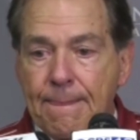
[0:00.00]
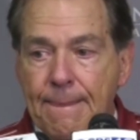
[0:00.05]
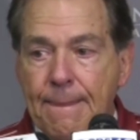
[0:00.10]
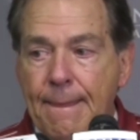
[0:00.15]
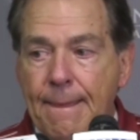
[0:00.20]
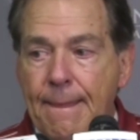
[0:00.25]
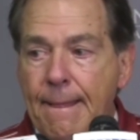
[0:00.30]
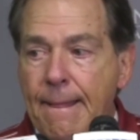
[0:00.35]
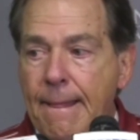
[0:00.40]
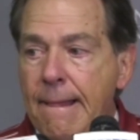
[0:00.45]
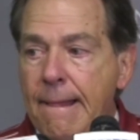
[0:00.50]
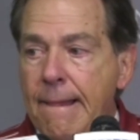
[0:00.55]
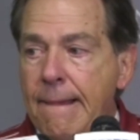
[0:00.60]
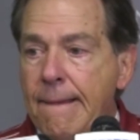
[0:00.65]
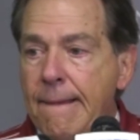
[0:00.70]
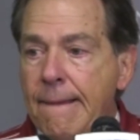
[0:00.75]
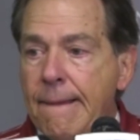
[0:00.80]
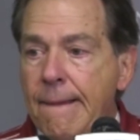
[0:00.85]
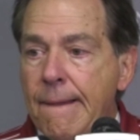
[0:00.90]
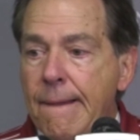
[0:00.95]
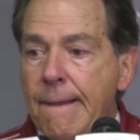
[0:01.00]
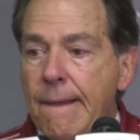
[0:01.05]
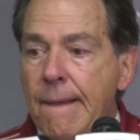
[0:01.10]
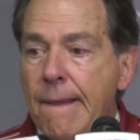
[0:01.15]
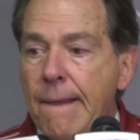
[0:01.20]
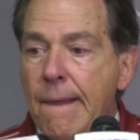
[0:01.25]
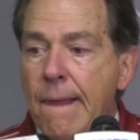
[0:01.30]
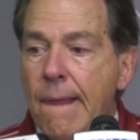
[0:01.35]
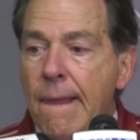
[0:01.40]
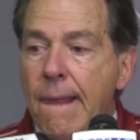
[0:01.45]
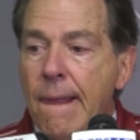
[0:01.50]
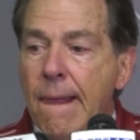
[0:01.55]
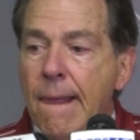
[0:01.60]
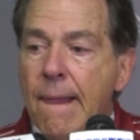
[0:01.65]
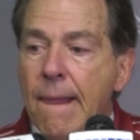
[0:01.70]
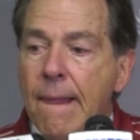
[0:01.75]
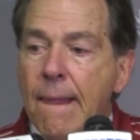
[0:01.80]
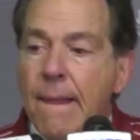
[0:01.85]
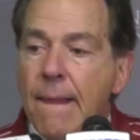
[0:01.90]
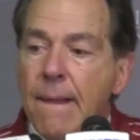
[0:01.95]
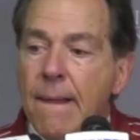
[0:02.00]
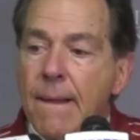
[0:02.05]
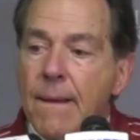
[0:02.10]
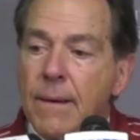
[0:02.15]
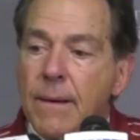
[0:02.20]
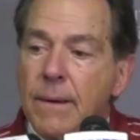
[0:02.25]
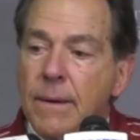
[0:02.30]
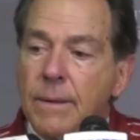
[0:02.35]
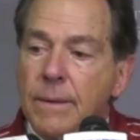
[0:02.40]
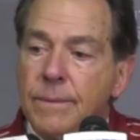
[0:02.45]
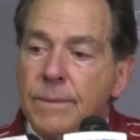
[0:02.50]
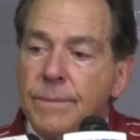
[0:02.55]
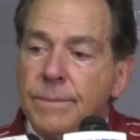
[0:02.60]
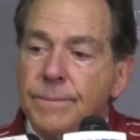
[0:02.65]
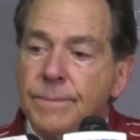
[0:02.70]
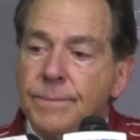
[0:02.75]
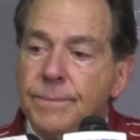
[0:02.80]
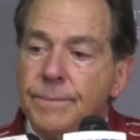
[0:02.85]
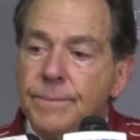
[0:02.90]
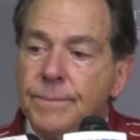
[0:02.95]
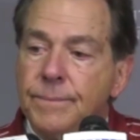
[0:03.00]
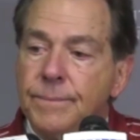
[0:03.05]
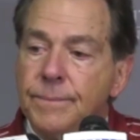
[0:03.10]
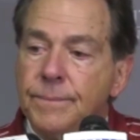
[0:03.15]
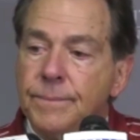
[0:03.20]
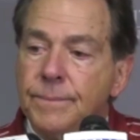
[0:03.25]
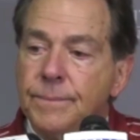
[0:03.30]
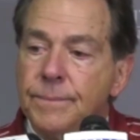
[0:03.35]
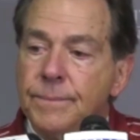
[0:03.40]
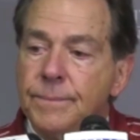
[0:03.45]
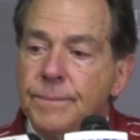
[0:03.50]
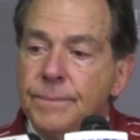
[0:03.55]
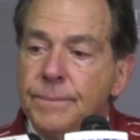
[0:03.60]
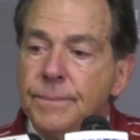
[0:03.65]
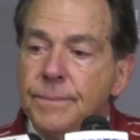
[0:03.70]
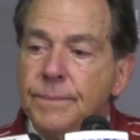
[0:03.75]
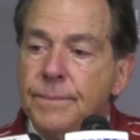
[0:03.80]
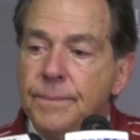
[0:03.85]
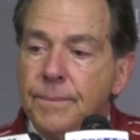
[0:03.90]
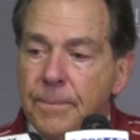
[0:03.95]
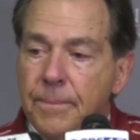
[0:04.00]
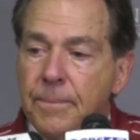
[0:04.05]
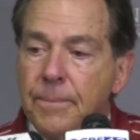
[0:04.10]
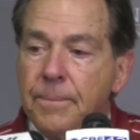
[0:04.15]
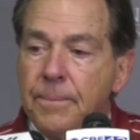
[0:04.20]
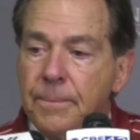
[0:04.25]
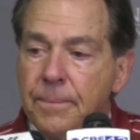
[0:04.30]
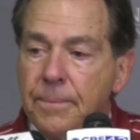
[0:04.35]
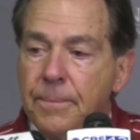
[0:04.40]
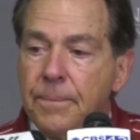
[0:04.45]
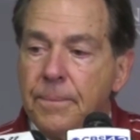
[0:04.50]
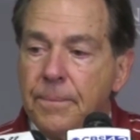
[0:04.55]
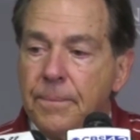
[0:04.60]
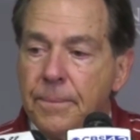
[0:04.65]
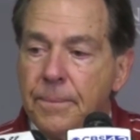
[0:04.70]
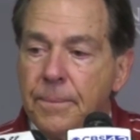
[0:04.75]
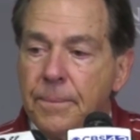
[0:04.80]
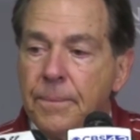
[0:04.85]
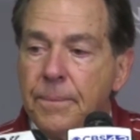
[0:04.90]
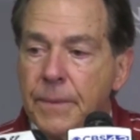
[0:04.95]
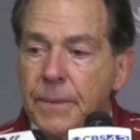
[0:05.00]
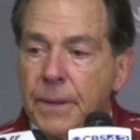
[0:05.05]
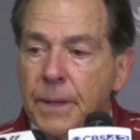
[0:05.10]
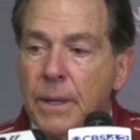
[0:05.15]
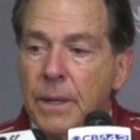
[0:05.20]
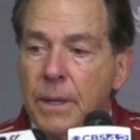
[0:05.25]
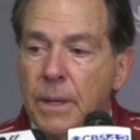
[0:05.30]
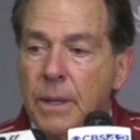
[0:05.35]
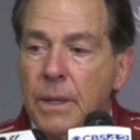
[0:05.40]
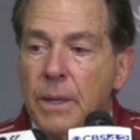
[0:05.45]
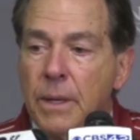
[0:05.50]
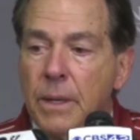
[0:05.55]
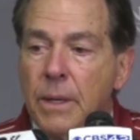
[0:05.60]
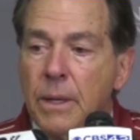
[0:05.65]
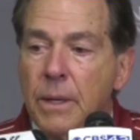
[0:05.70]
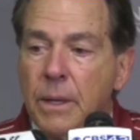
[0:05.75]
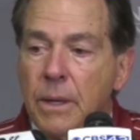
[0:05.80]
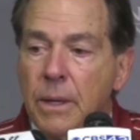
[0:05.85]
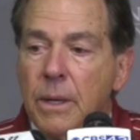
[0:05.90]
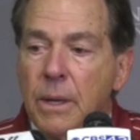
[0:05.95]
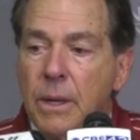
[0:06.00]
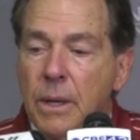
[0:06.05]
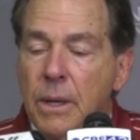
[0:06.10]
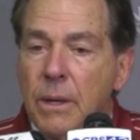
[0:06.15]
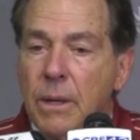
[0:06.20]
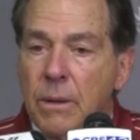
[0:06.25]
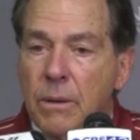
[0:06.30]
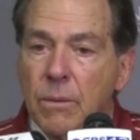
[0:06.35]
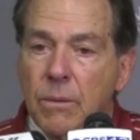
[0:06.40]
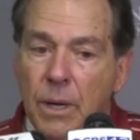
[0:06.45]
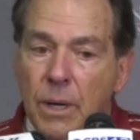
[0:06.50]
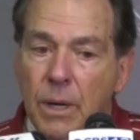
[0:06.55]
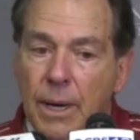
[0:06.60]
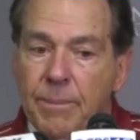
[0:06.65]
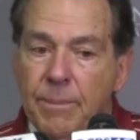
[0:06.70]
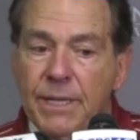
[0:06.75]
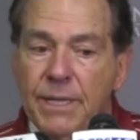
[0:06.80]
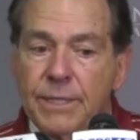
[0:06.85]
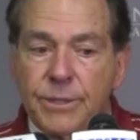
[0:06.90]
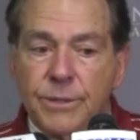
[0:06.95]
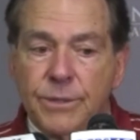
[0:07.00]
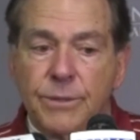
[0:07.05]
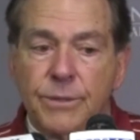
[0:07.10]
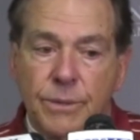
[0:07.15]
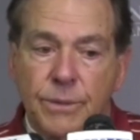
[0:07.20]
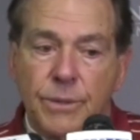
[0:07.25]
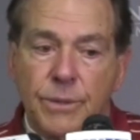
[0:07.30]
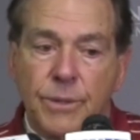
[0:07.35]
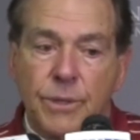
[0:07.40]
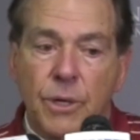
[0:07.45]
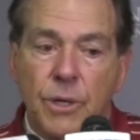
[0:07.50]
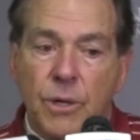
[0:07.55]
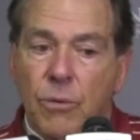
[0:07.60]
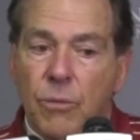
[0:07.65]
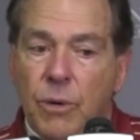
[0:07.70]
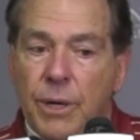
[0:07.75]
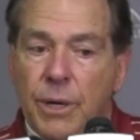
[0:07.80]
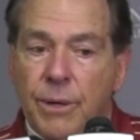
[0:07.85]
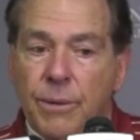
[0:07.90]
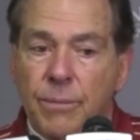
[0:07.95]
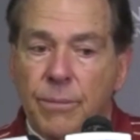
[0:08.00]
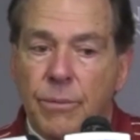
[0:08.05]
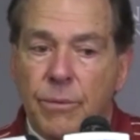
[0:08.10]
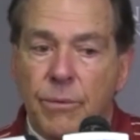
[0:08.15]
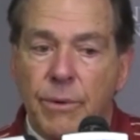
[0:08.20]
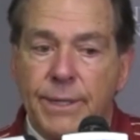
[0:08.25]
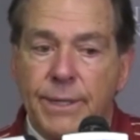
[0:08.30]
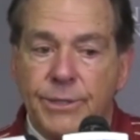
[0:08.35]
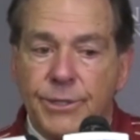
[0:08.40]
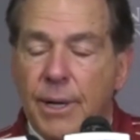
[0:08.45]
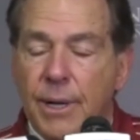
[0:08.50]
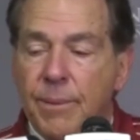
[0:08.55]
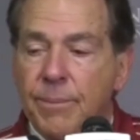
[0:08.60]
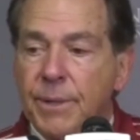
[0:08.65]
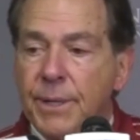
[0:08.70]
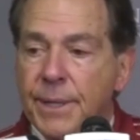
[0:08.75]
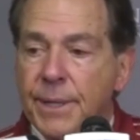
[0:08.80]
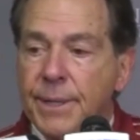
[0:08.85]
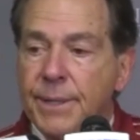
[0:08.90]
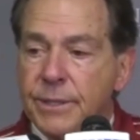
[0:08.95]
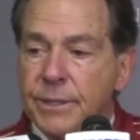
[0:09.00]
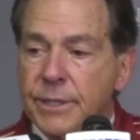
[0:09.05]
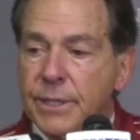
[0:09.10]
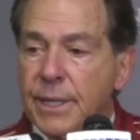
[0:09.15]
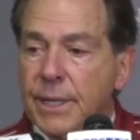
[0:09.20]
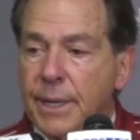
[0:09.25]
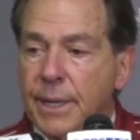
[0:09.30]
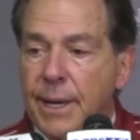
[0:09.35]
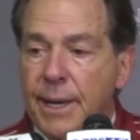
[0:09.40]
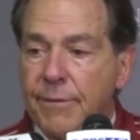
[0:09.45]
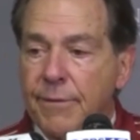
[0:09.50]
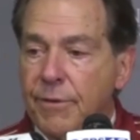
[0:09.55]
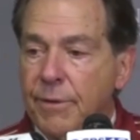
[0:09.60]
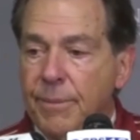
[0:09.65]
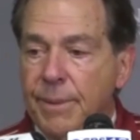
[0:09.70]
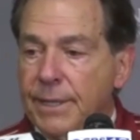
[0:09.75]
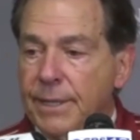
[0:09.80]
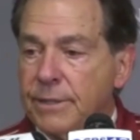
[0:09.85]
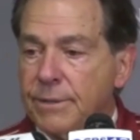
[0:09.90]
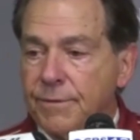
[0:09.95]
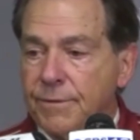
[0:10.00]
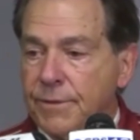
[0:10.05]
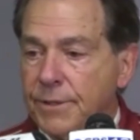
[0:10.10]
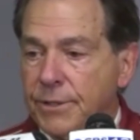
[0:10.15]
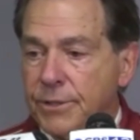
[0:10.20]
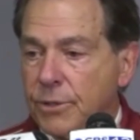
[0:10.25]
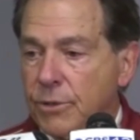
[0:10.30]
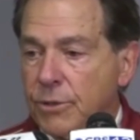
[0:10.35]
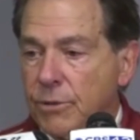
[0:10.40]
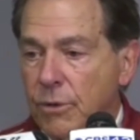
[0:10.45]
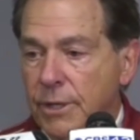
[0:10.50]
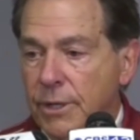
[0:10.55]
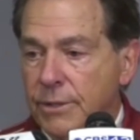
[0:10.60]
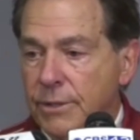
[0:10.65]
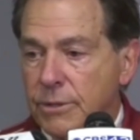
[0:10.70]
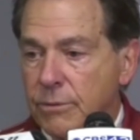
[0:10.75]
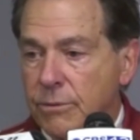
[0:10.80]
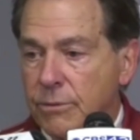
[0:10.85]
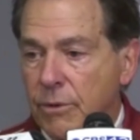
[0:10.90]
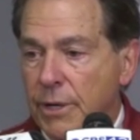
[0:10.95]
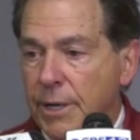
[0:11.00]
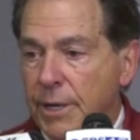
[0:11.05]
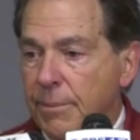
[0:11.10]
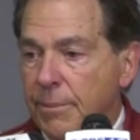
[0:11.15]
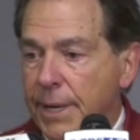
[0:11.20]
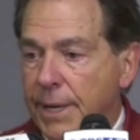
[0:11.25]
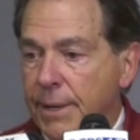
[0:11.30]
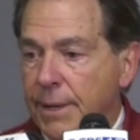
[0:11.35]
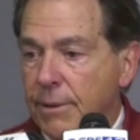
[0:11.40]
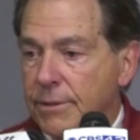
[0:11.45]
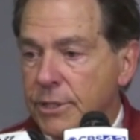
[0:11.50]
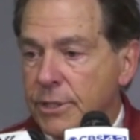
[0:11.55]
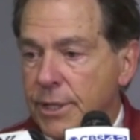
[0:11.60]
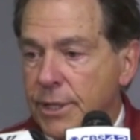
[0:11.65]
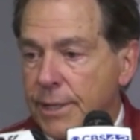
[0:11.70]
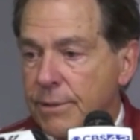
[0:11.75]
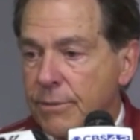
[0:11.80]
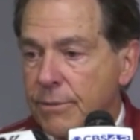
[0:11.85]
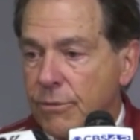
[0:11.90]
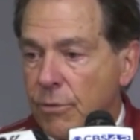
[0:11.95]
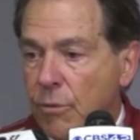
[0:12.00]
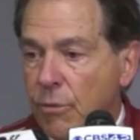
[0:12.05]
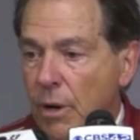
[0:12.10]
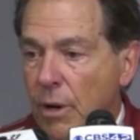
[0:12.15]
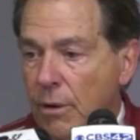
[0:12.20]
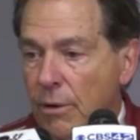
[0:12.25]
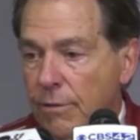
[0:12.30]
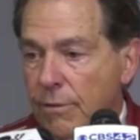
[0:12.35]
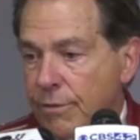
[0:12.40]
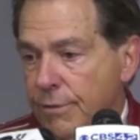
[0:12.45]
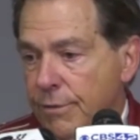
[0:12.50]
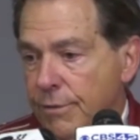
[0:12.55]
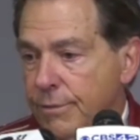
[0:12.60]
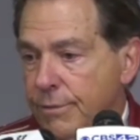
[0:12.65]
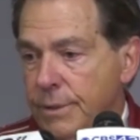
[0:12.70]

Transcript: Questions? uh, Jase had 84 yards. Kind of seemed how he did kind of stepping up the Well, I mentioned, you know, what a great job he did in the second half. He made some physical runs. The run he made on second and 12.